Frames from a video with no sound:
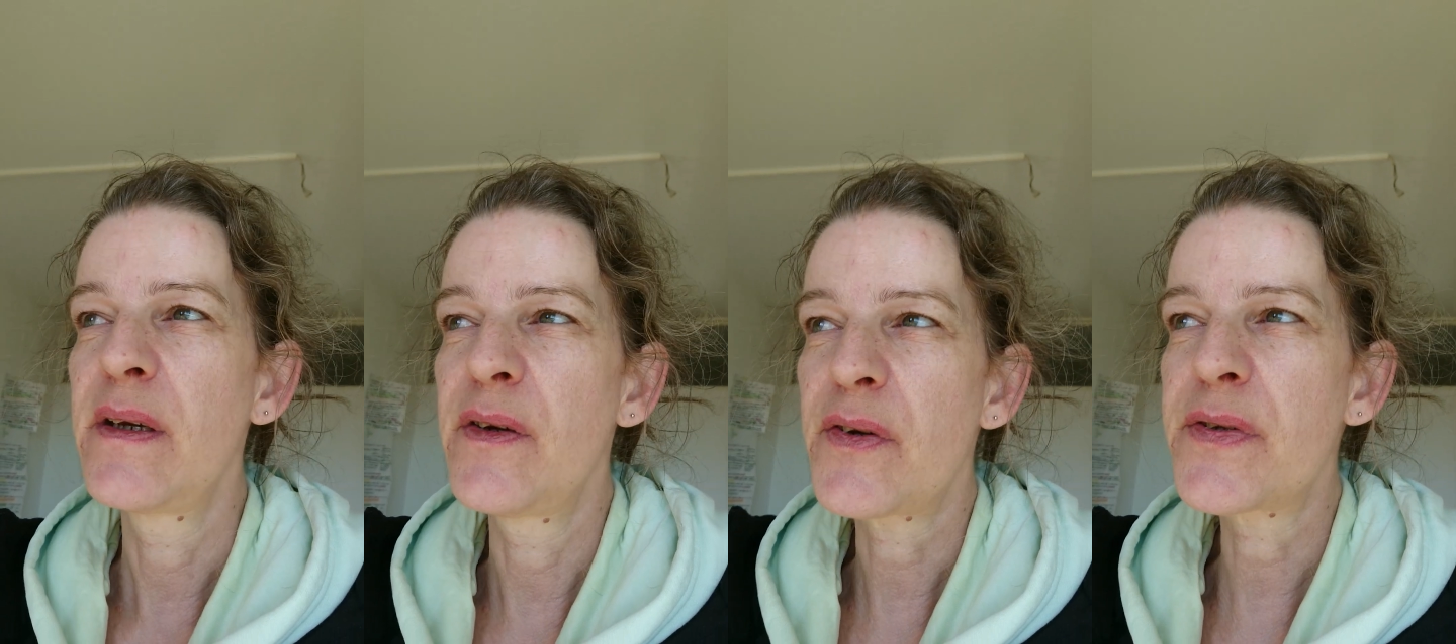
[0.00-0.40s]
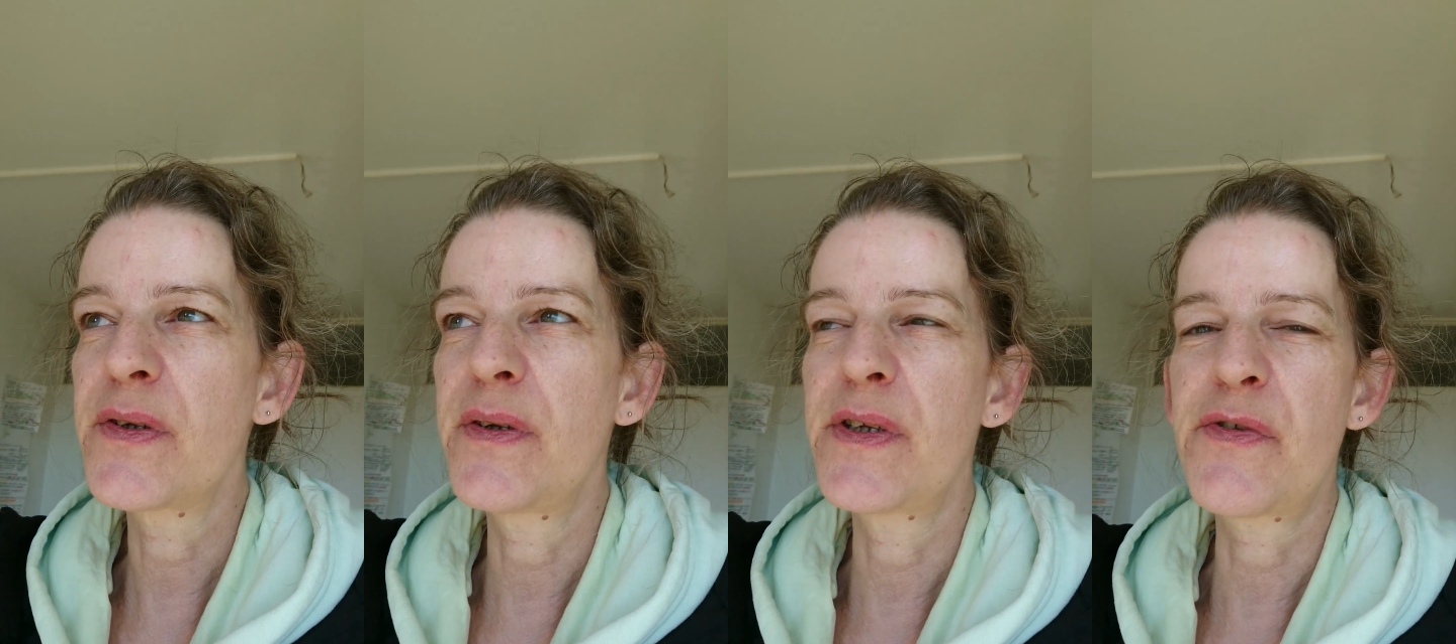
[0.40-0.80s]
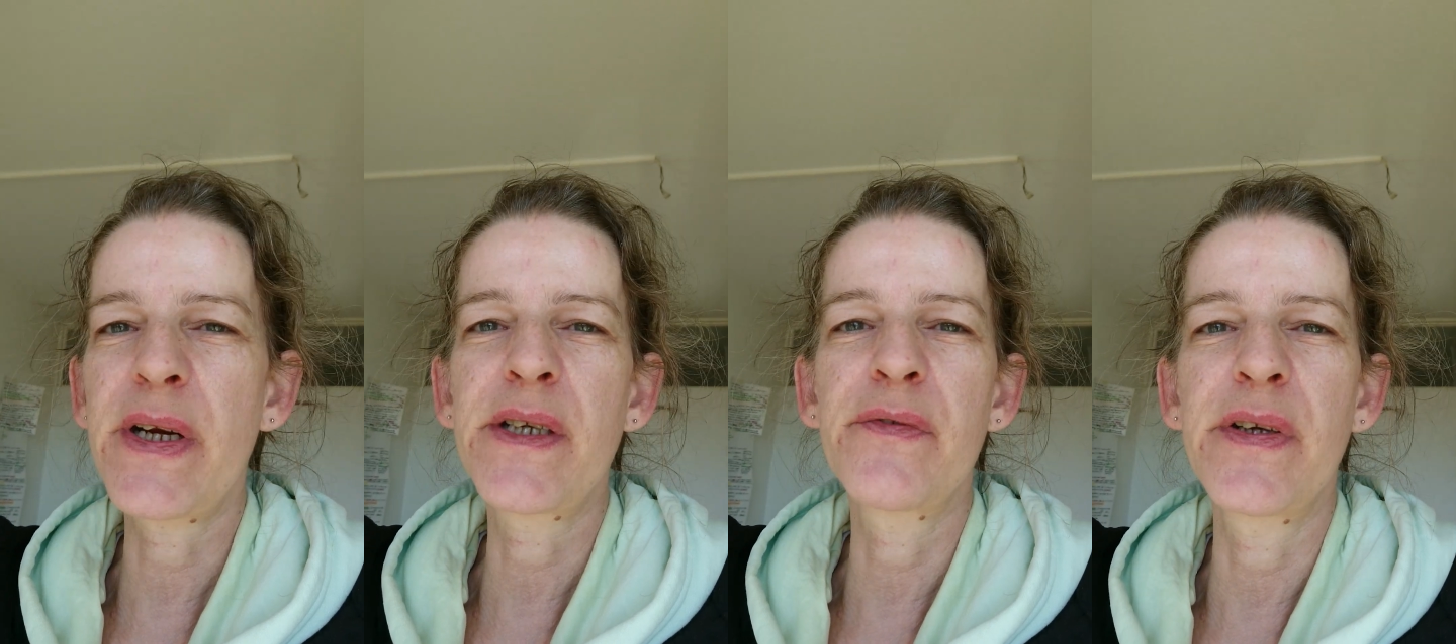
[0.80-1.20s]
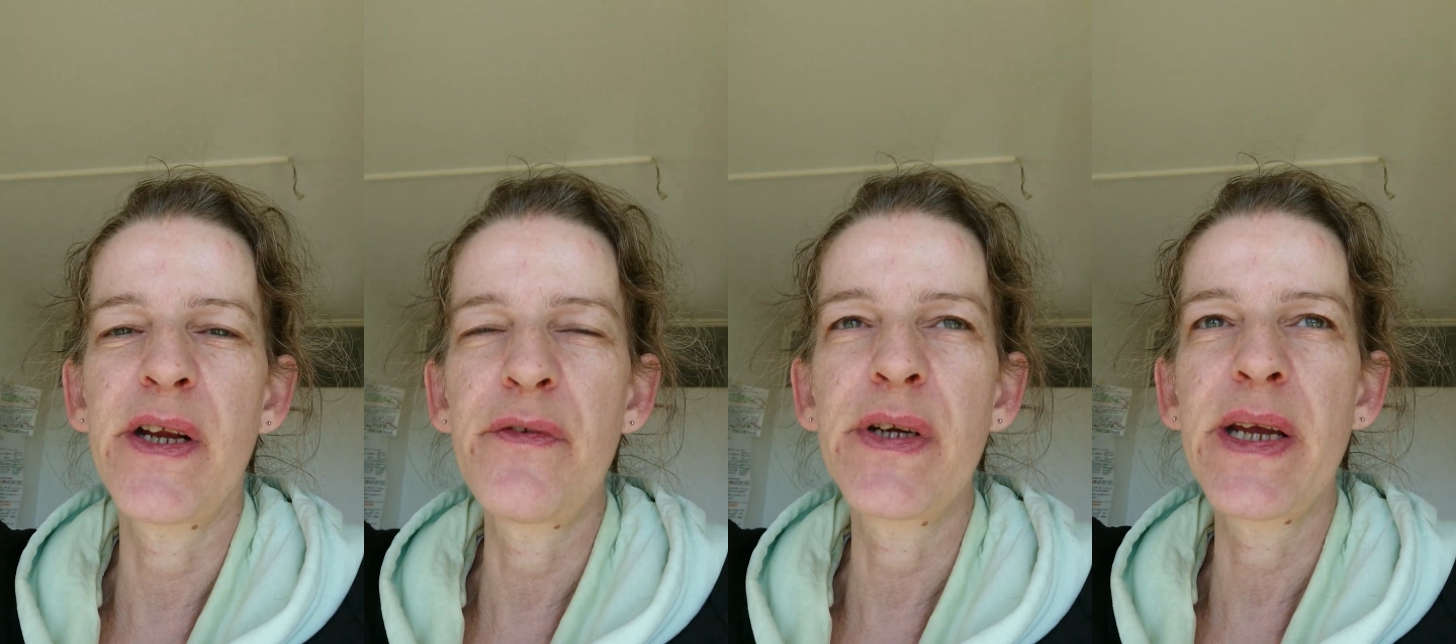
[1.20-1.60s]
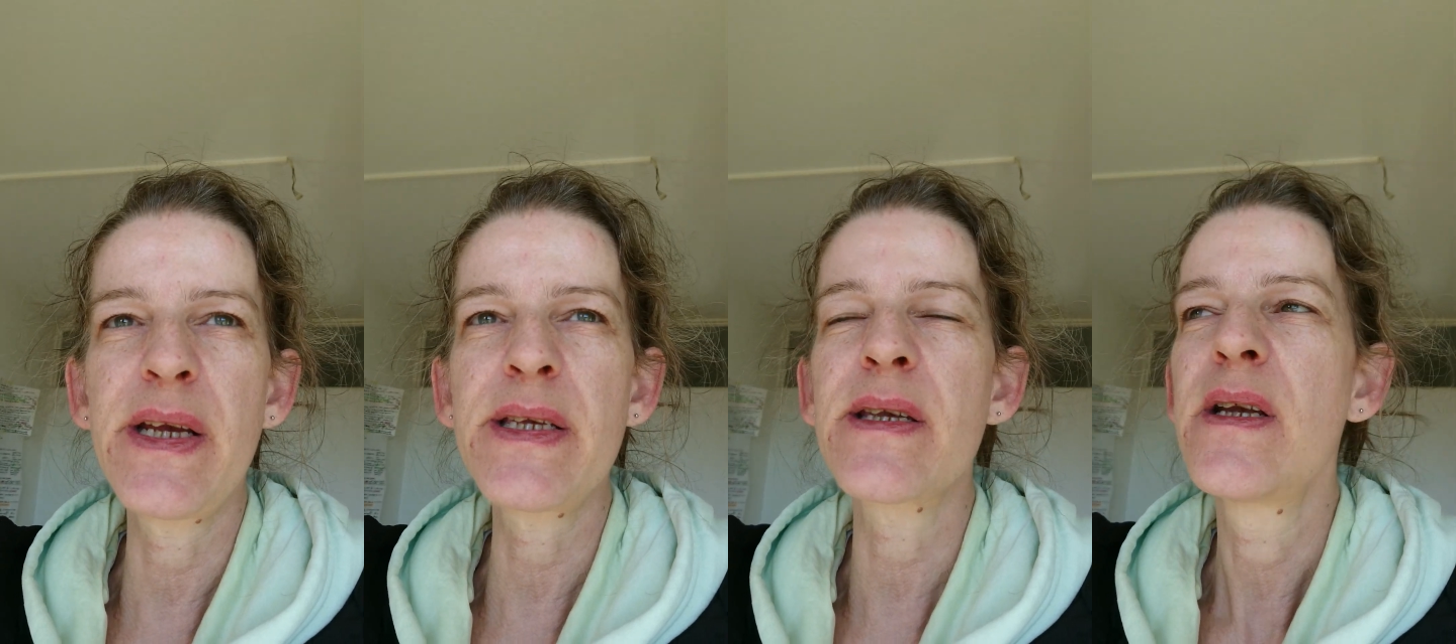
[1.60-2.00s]
Not attractive in every
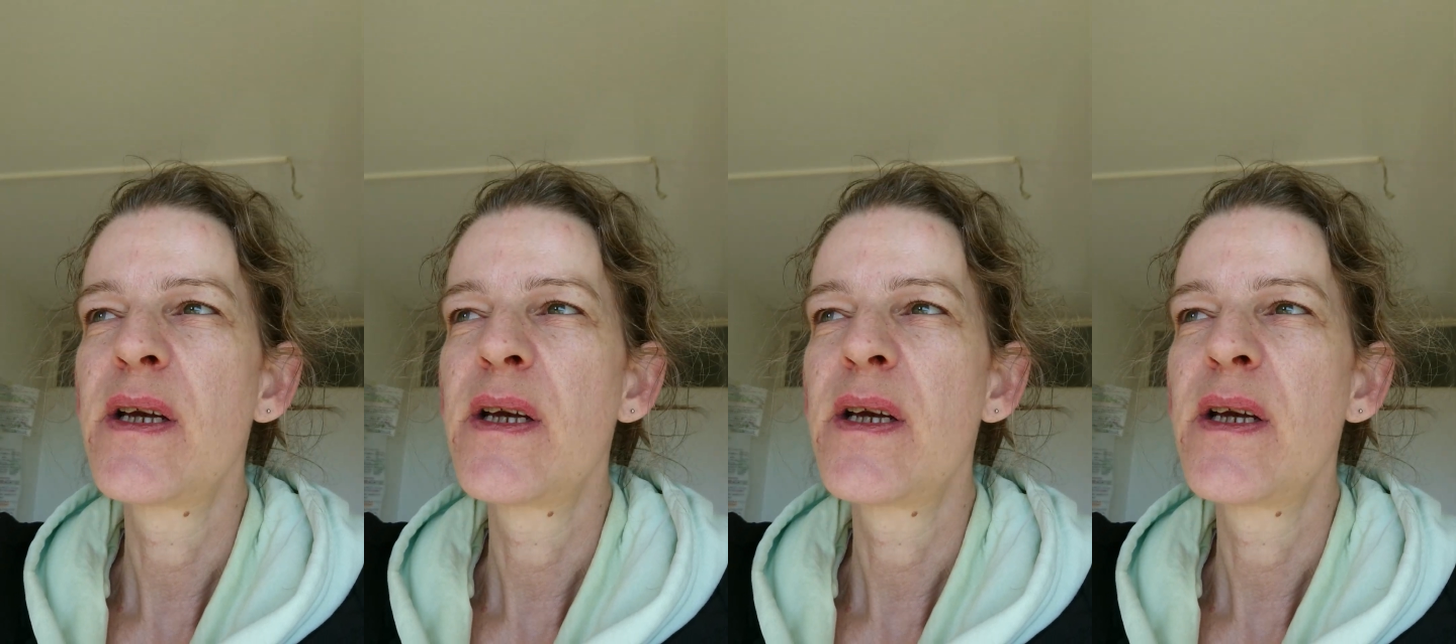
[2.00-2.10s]
case,